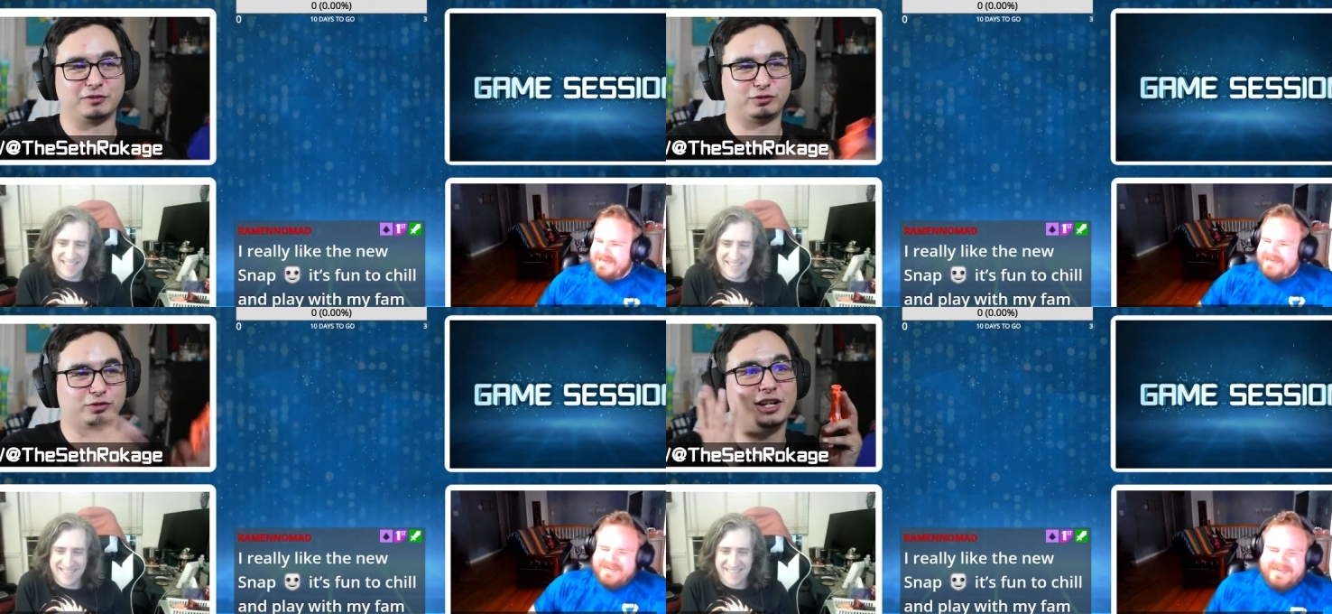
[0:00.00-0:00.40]

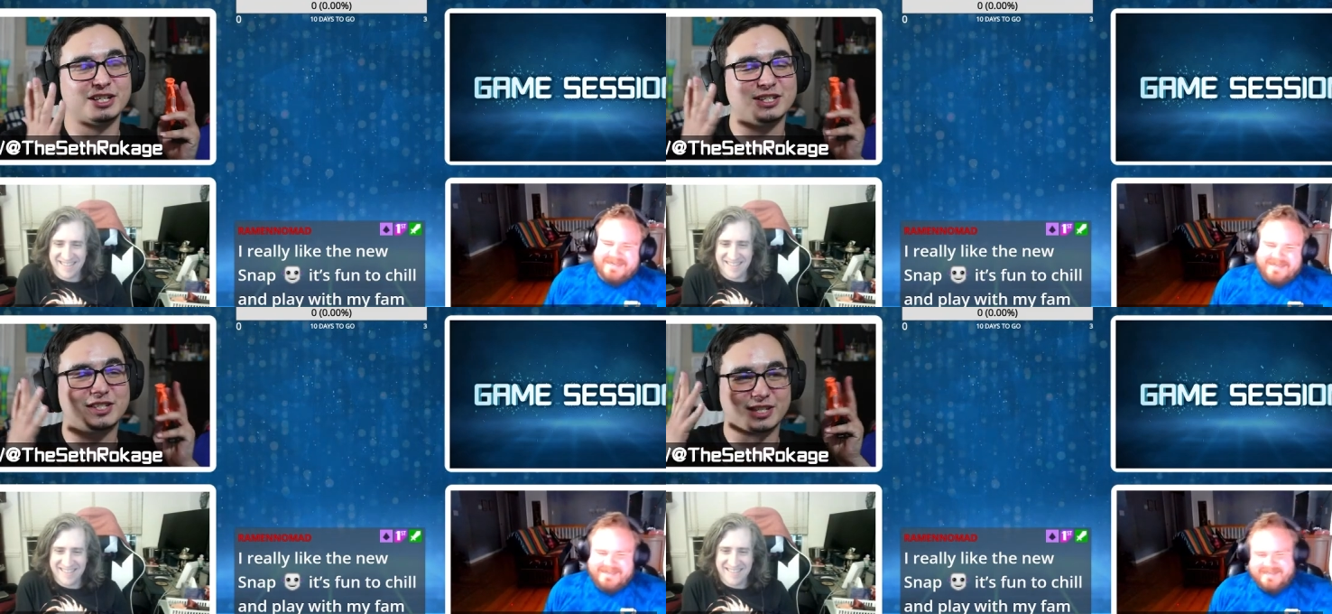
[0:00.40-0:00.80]
Speaker 1: front
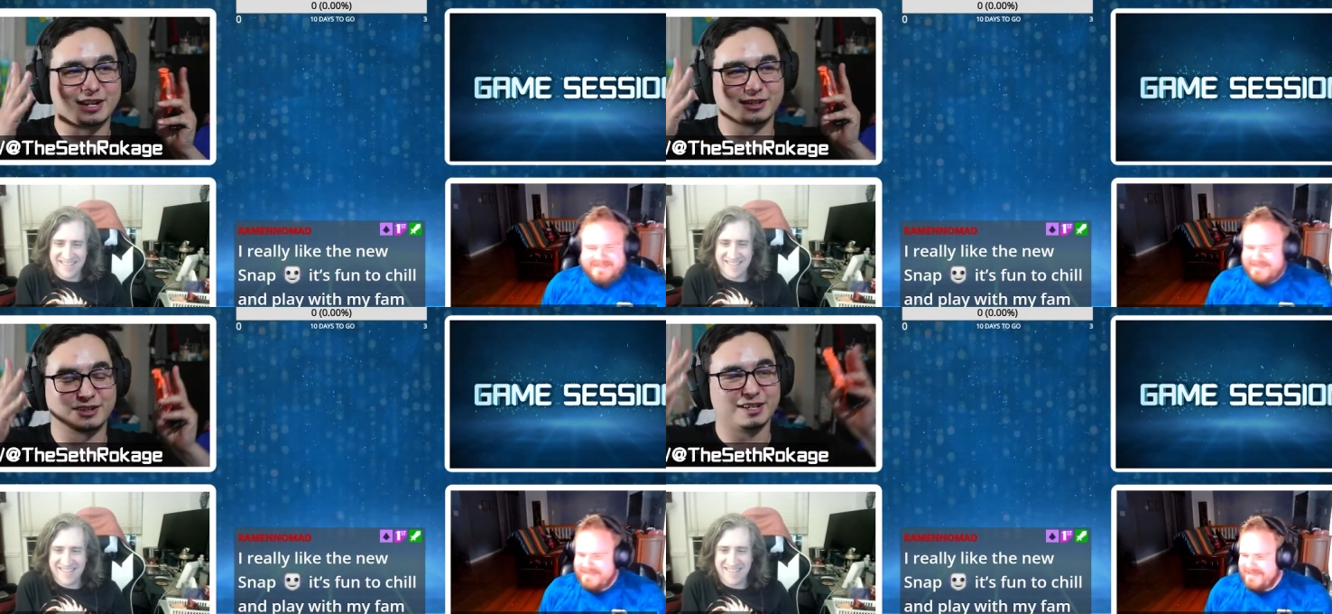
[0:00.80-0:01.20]
and
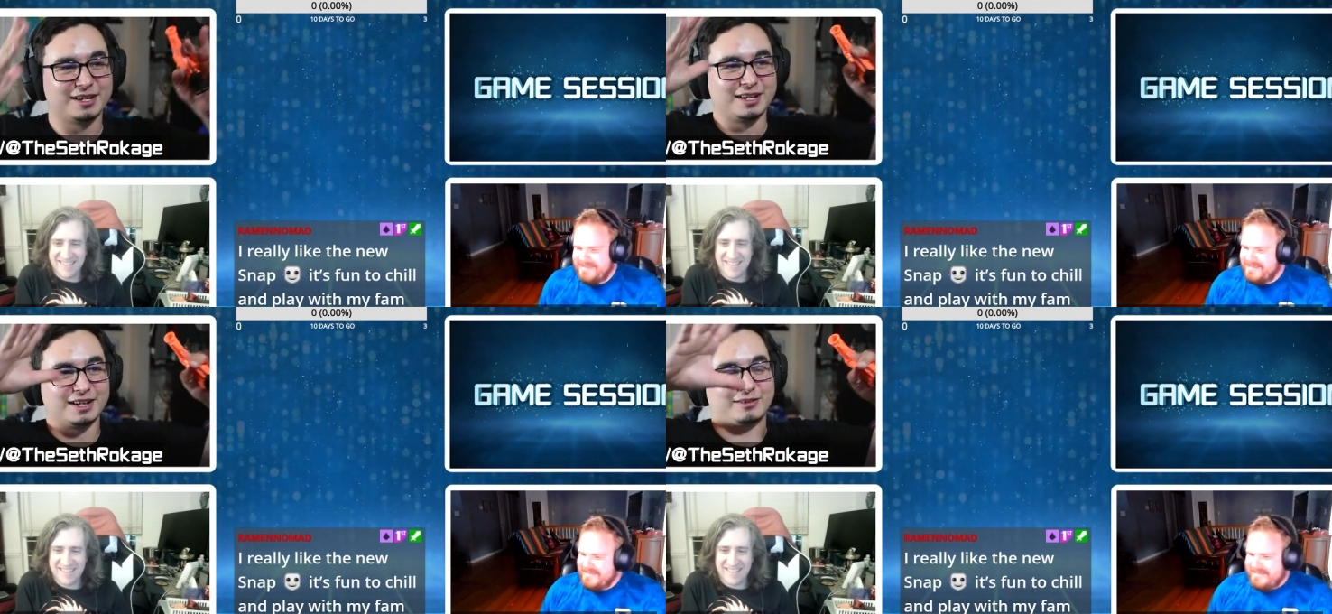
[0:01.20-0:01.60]
center.
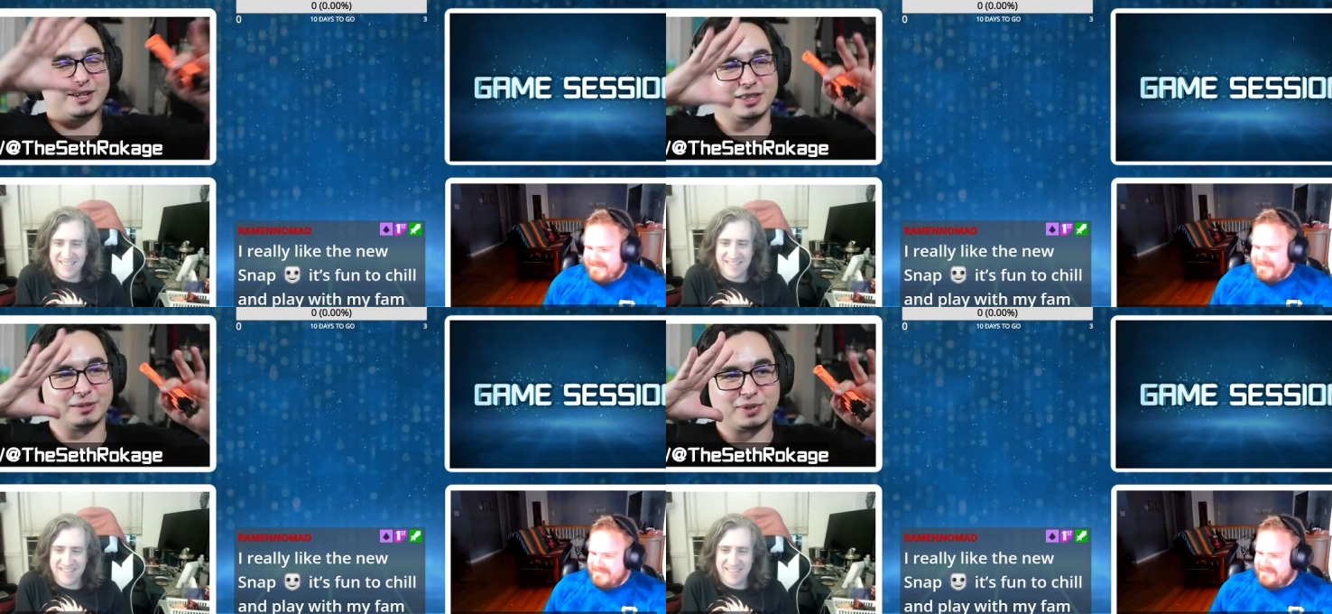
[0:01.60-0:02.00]
I
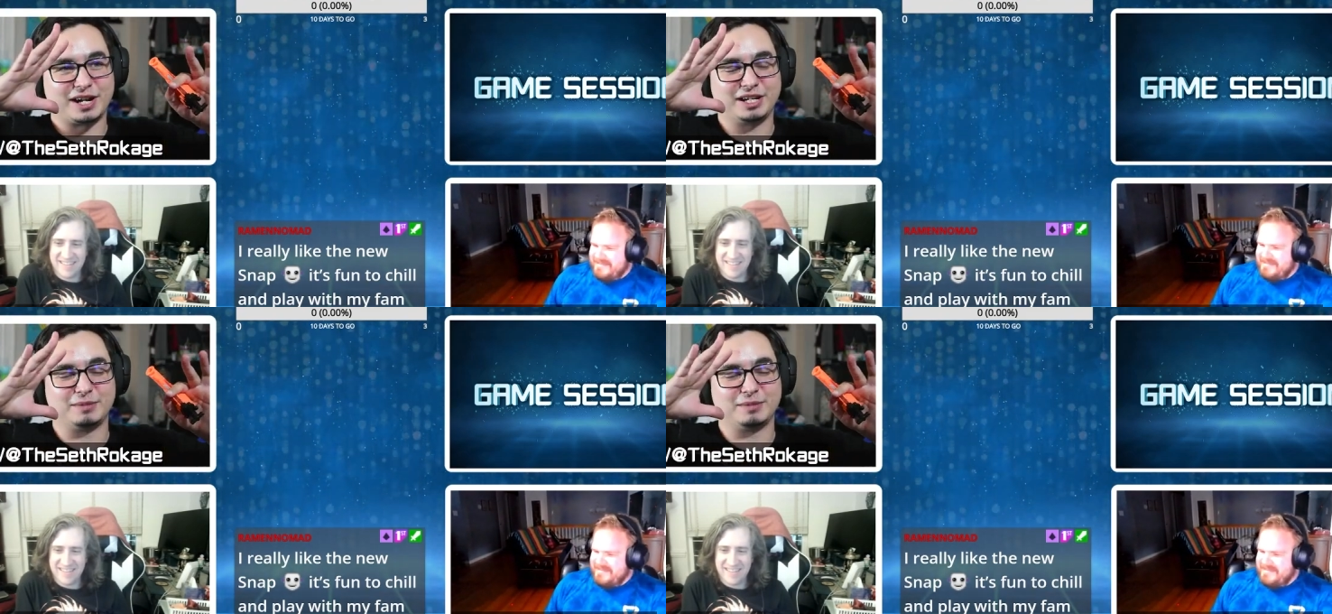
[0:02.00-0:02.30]
want the body.